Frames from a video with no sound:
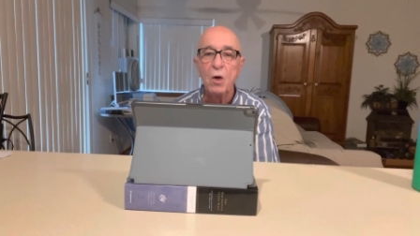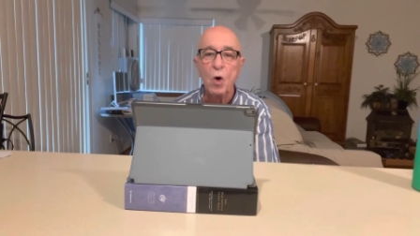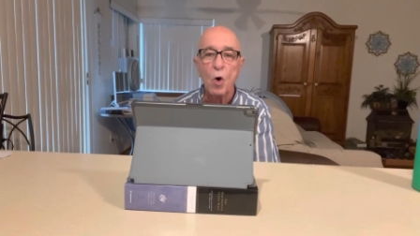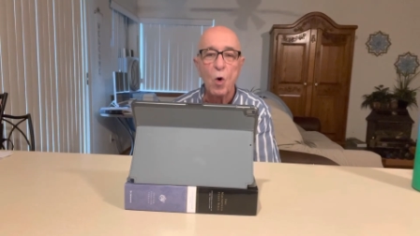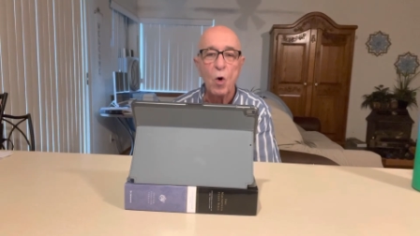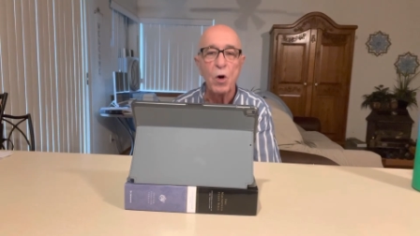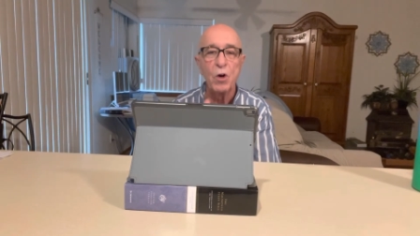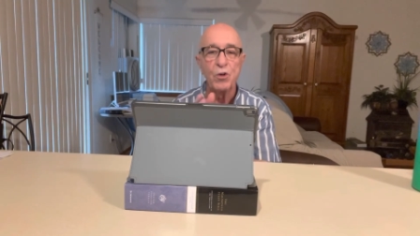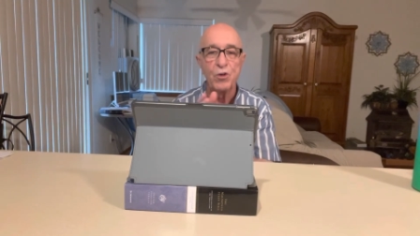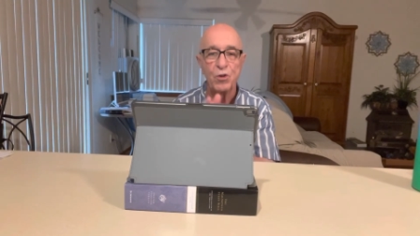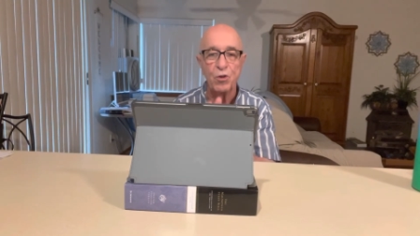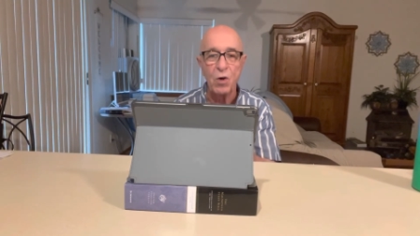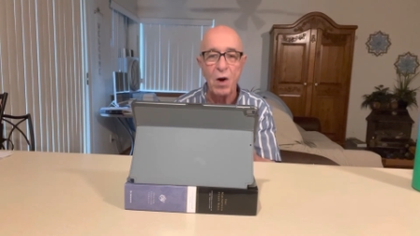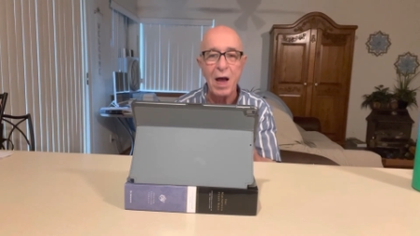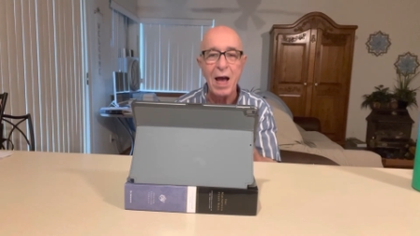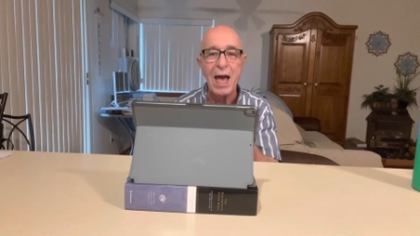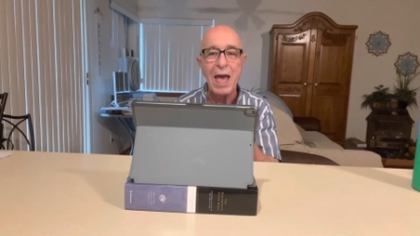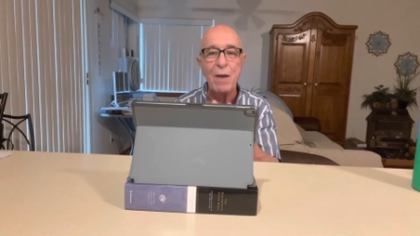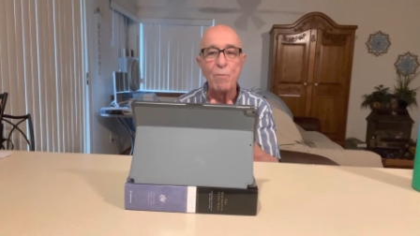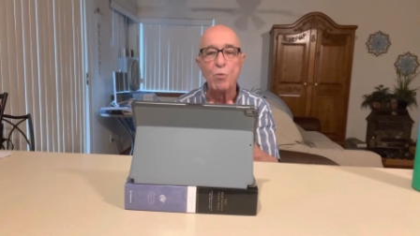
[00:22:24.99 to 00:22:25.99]
or a
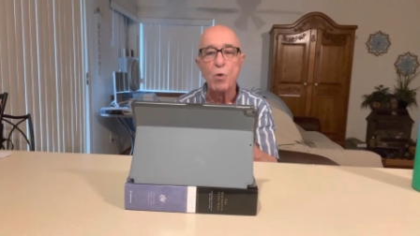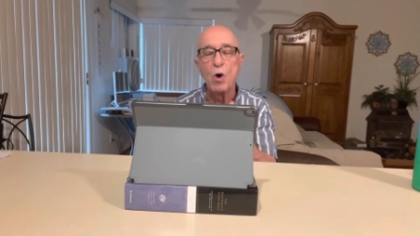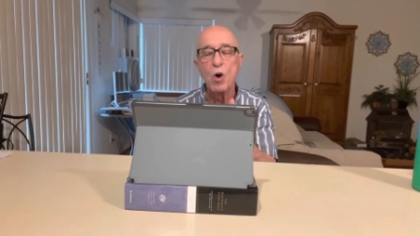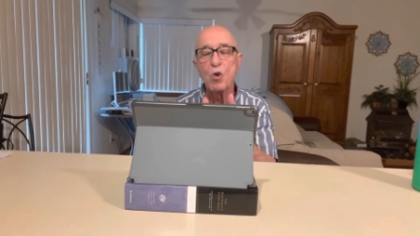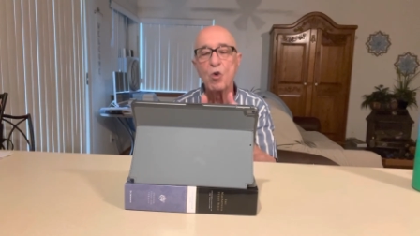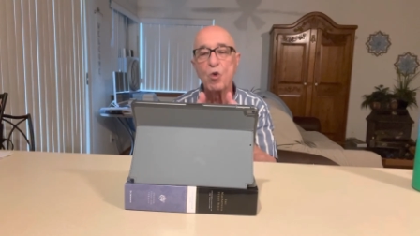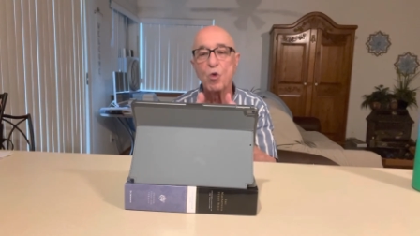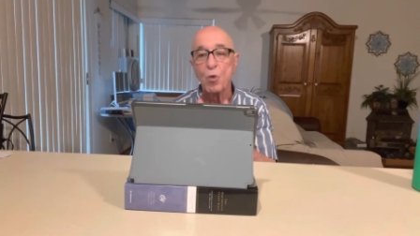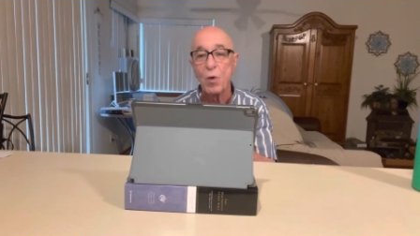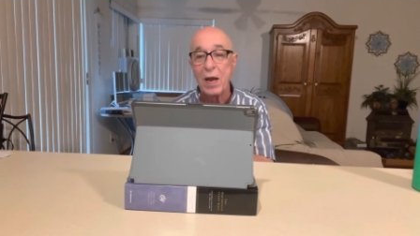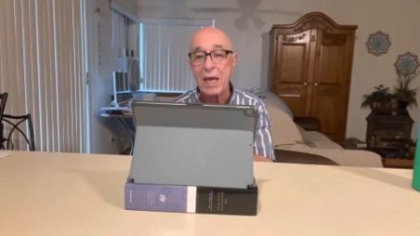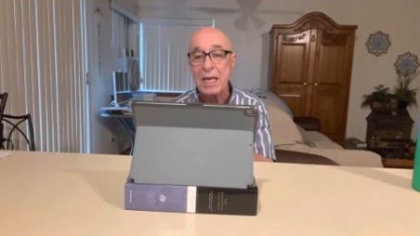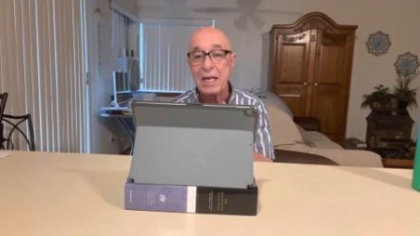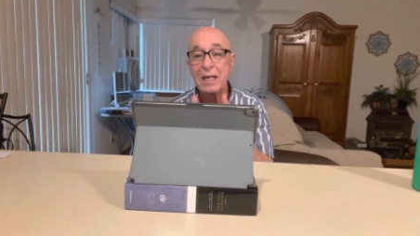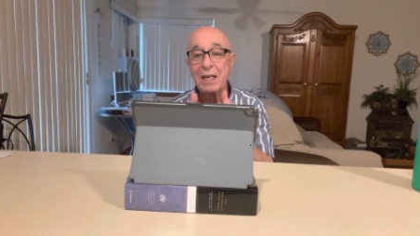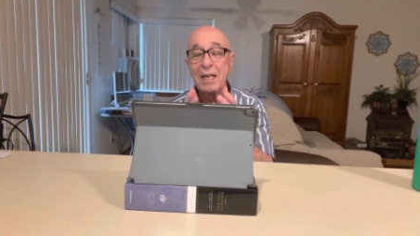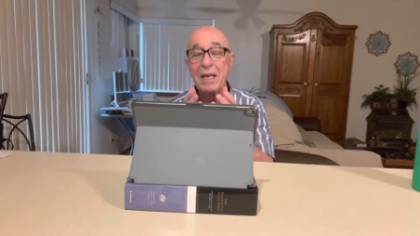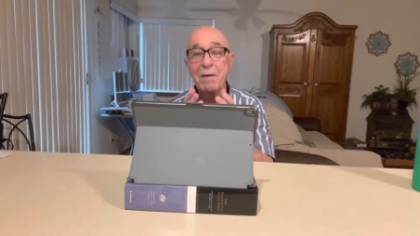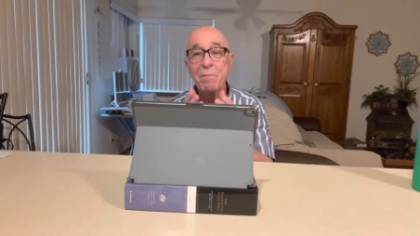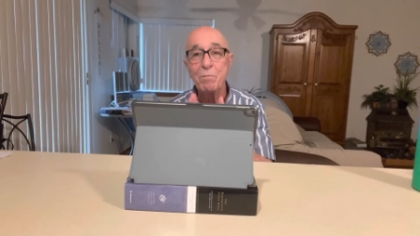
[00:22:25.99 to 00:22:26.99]
tribe will
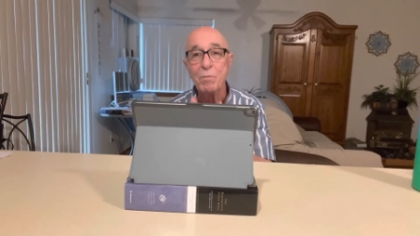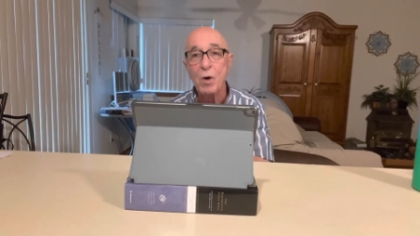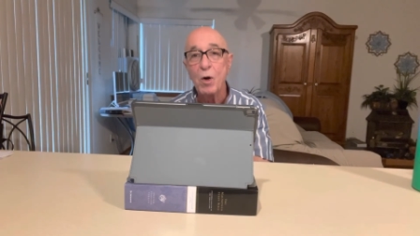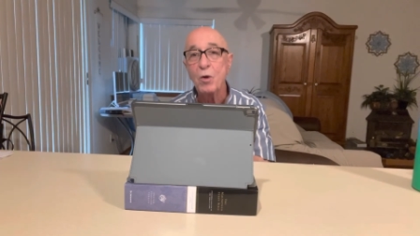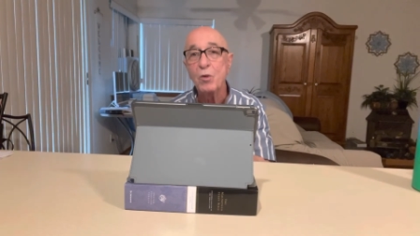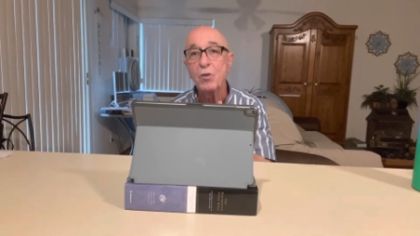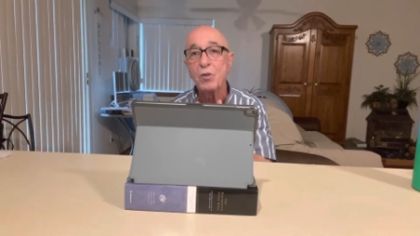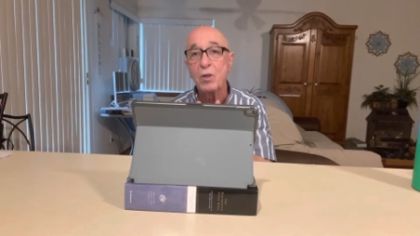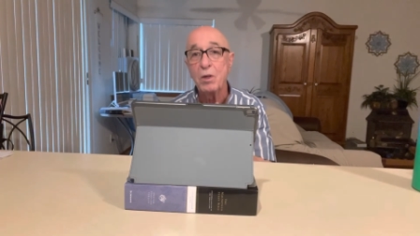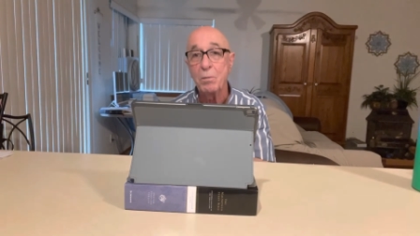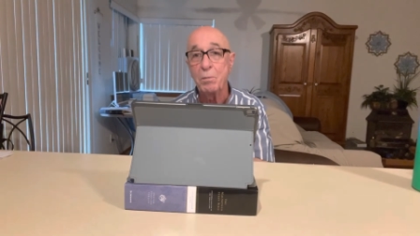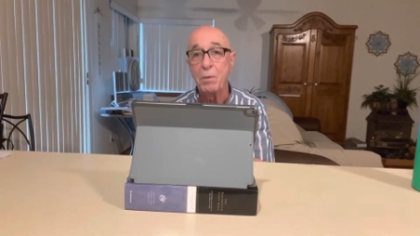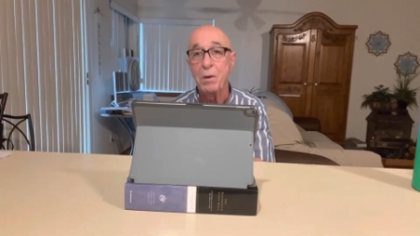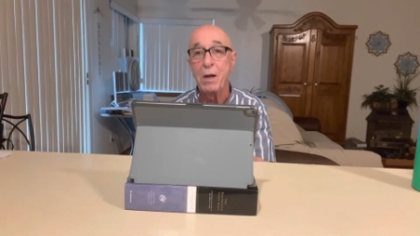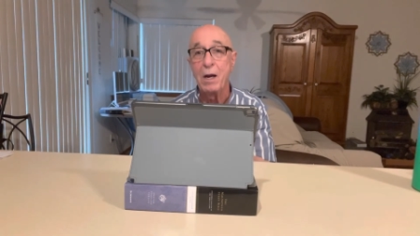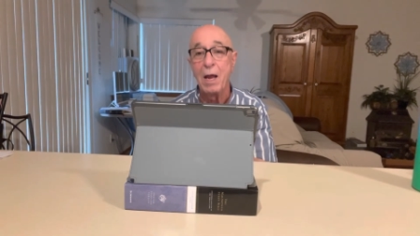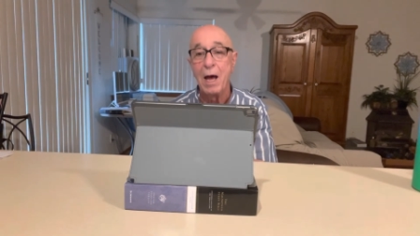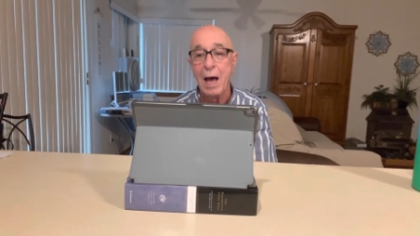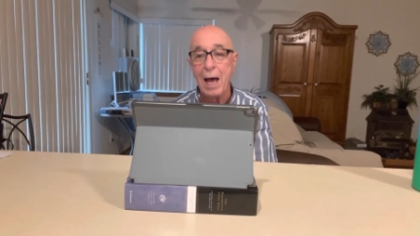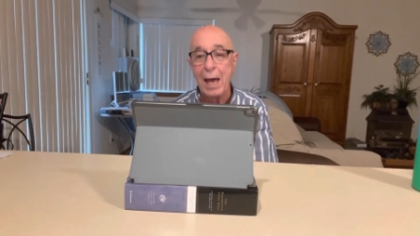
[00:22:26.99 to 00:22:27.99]
greatly
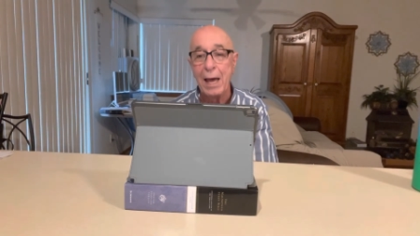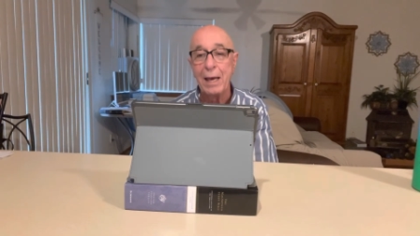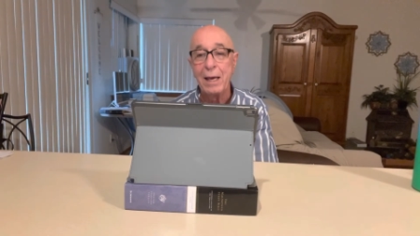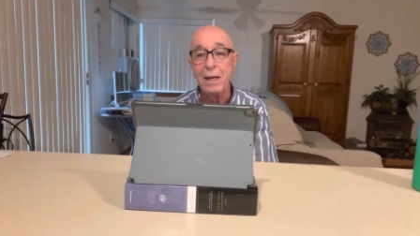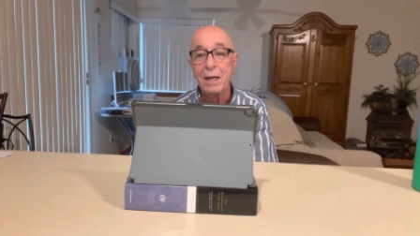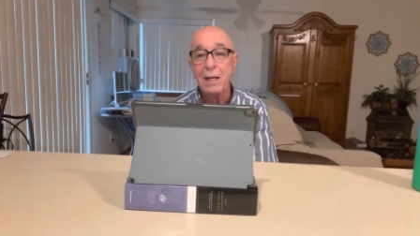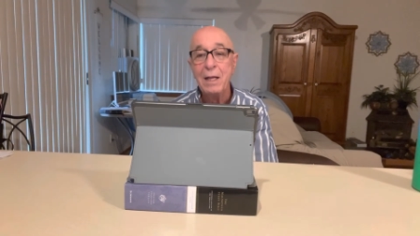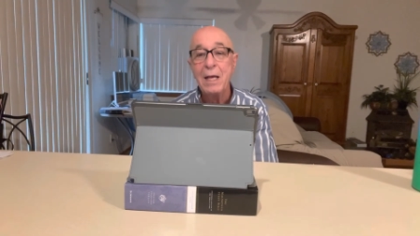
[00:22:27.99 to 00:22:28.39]
multiply